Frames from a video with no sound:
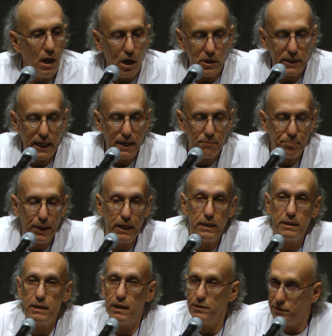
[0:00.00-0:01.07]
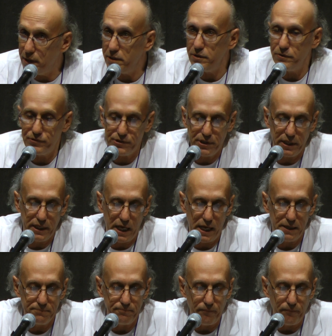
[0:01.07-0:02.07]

Our campaign continues today.